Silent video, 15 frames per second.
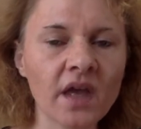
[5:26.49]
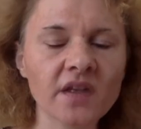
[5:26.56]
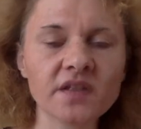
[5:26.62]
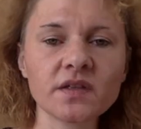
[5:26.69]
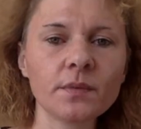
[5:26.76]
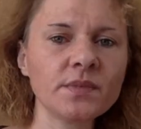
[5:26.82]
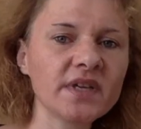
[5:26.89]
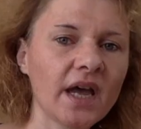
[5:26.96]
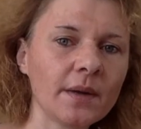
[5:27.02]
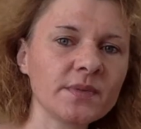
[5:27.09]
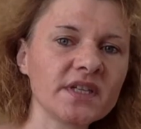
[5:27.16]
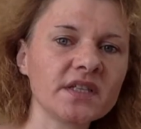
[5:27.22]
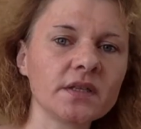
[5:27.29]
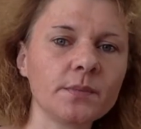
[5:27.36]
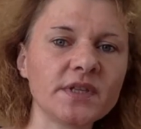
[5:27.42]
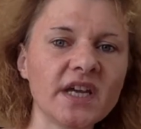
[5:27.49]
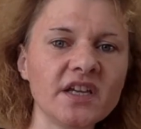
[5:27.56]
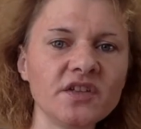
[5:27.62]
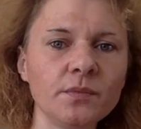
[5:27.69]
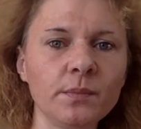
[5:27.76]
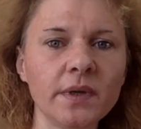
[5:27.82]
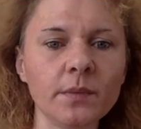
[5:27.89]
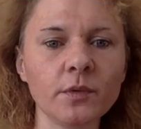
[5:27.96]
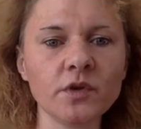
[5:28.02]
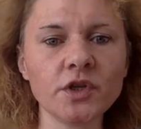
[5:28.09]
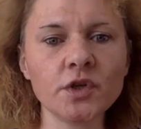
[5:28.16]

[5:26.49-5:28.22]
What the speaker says: Sometimes interpretation people